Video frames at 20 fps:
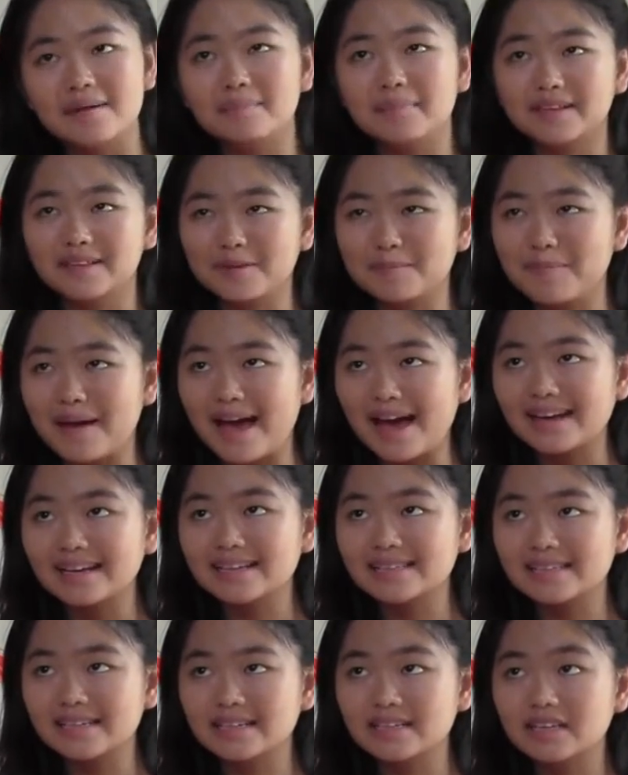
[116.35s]
But the
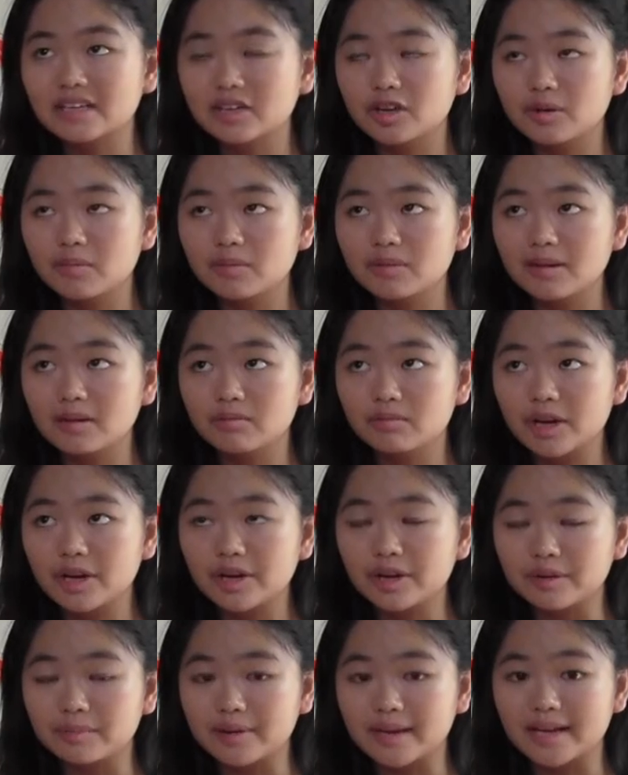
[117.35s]
back is a little bit
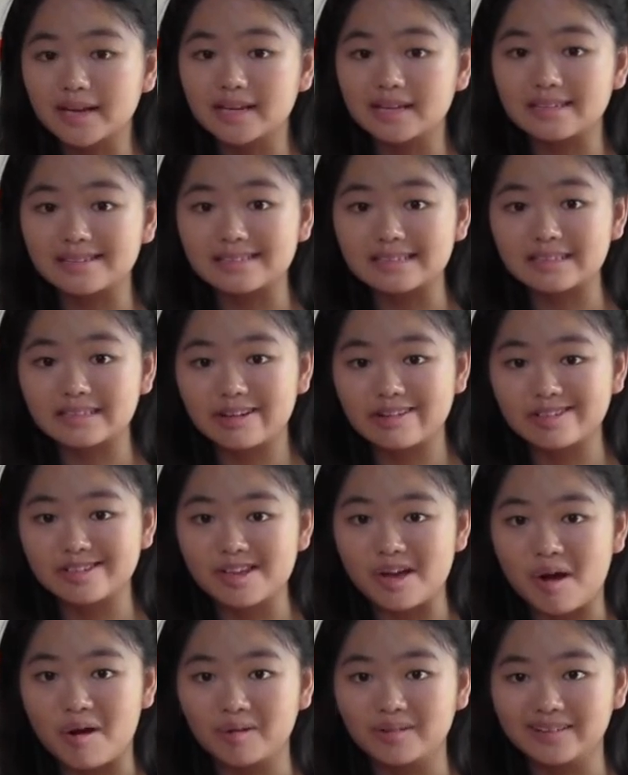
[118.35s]
weird because
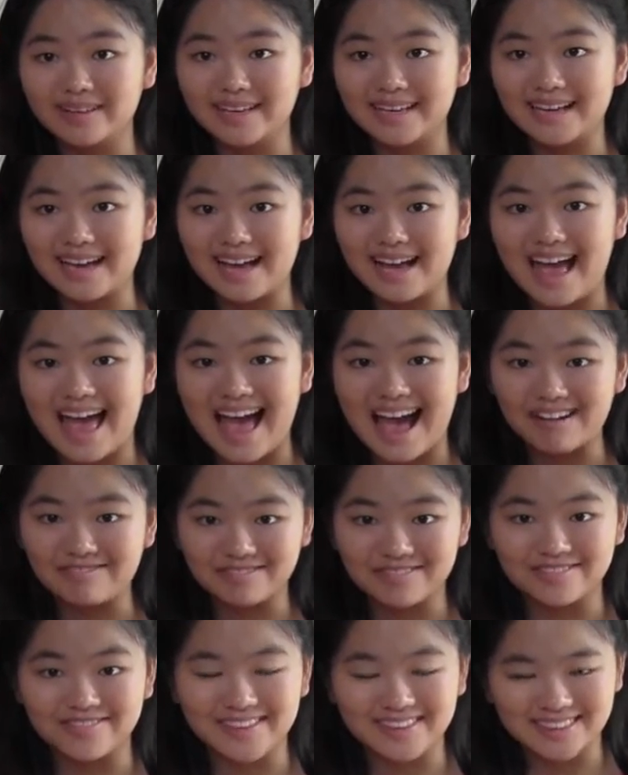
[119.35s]
there's only
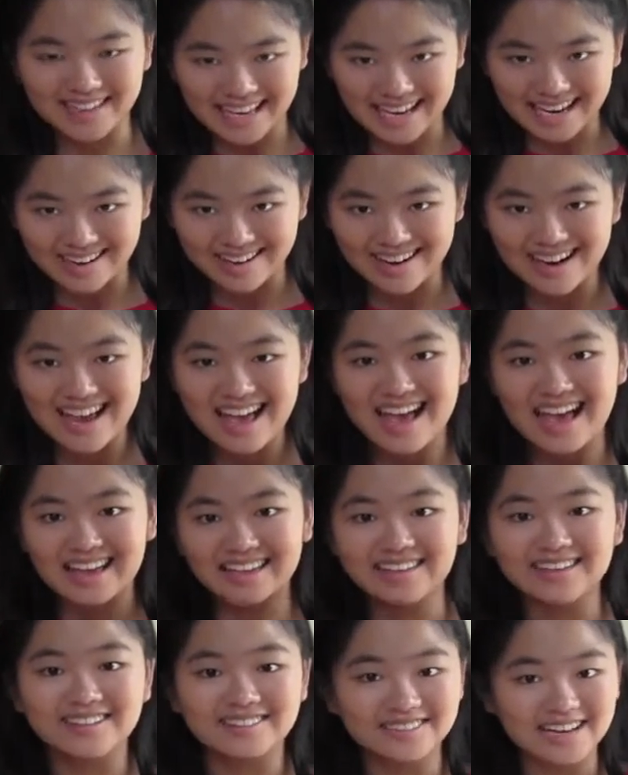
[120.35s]
half of it there
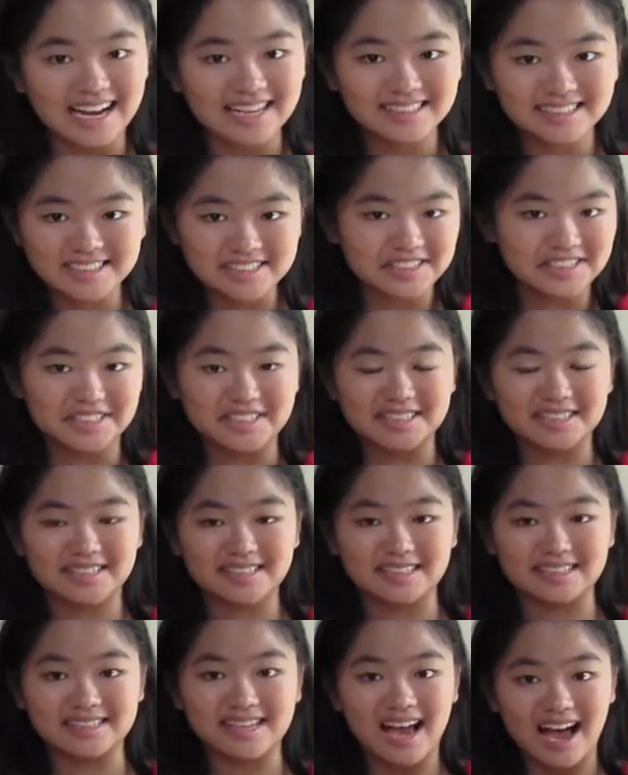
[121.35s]
and the rest is just the